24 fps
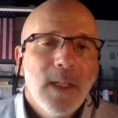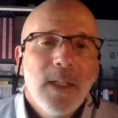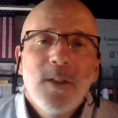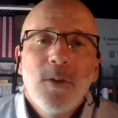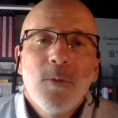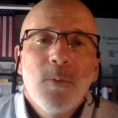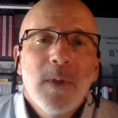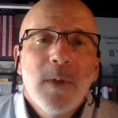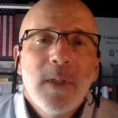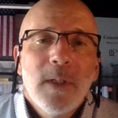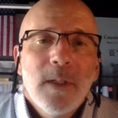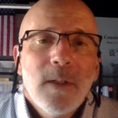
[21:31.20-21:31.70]
Right. And
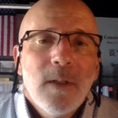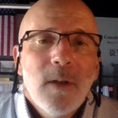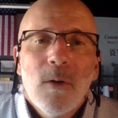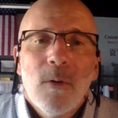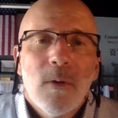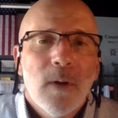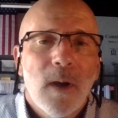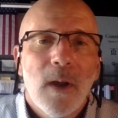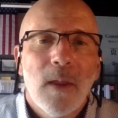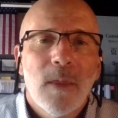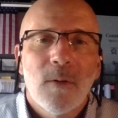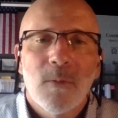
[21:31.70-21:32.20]
you wouldn't
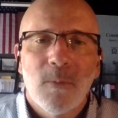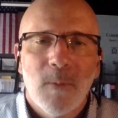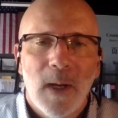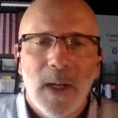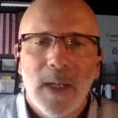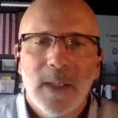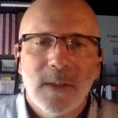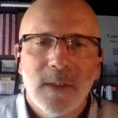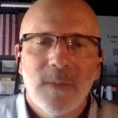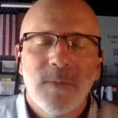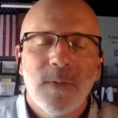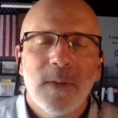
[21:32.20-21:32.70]
know it
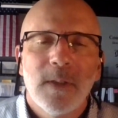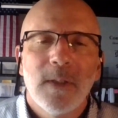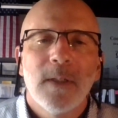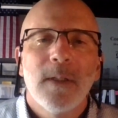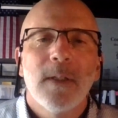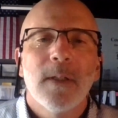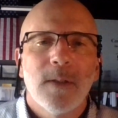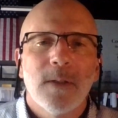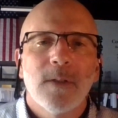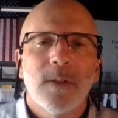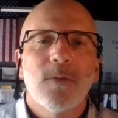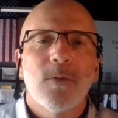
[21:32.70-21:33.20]
otherwise if you
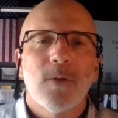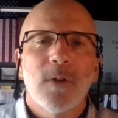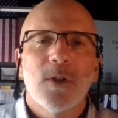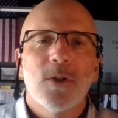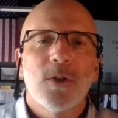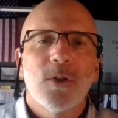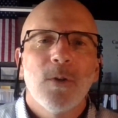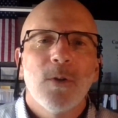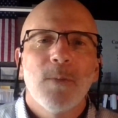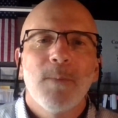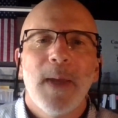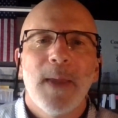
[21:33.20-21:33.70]
did it the
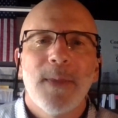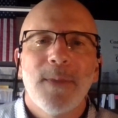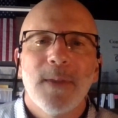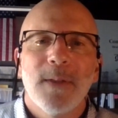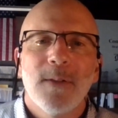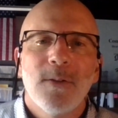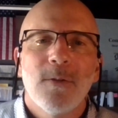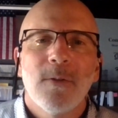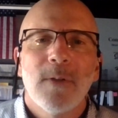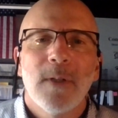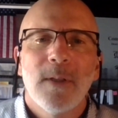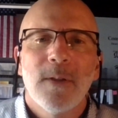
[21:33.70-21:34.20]
traditional
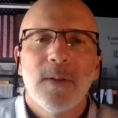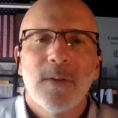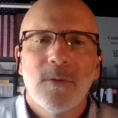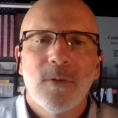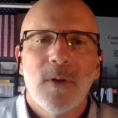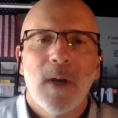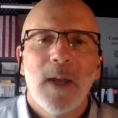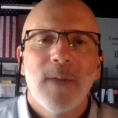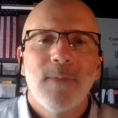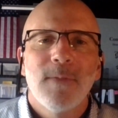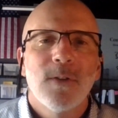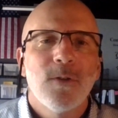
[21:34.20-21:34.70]
method. You're either
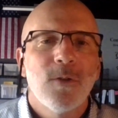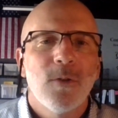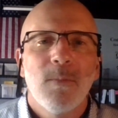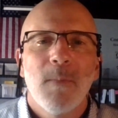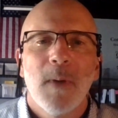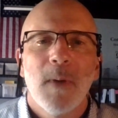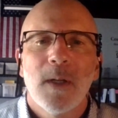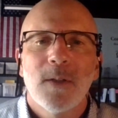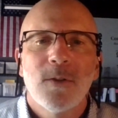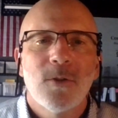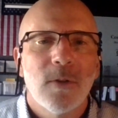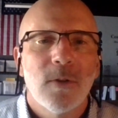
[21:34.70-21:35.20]
driving too
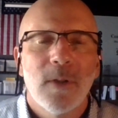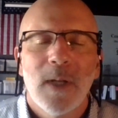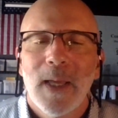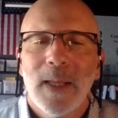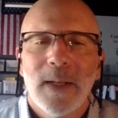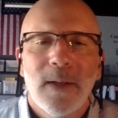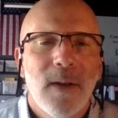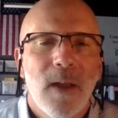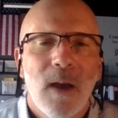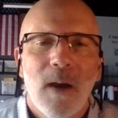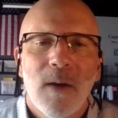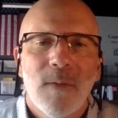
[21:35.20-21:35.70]
much or
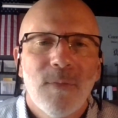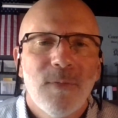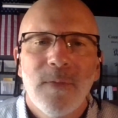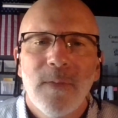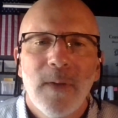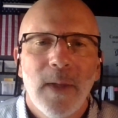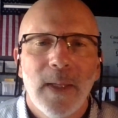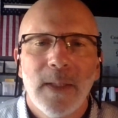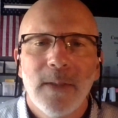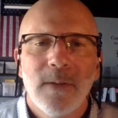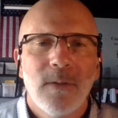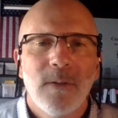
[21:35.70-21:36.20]
not
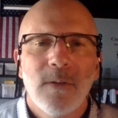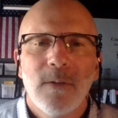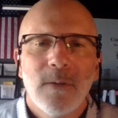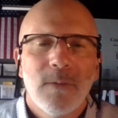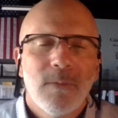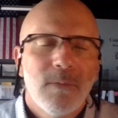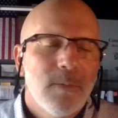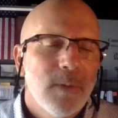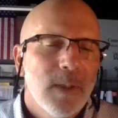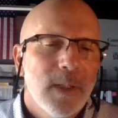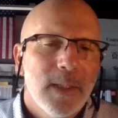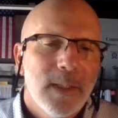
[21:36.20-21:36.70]
enough, and
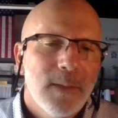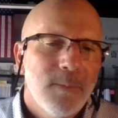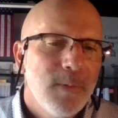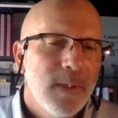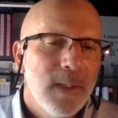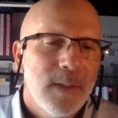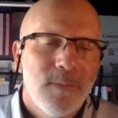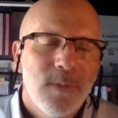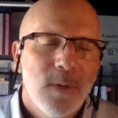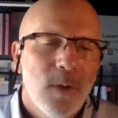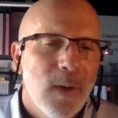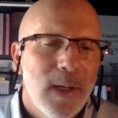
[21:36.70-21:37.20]

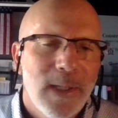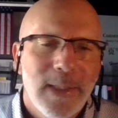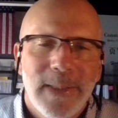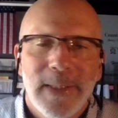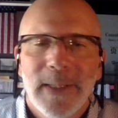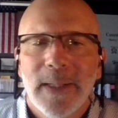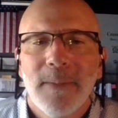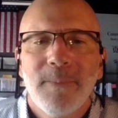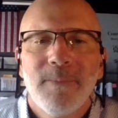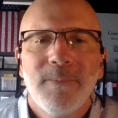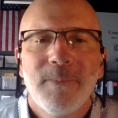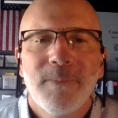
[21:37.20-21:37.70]
we have no
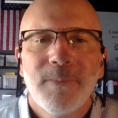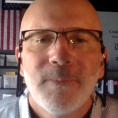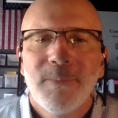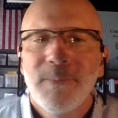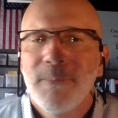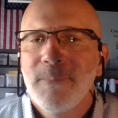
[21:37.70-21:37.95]
idea.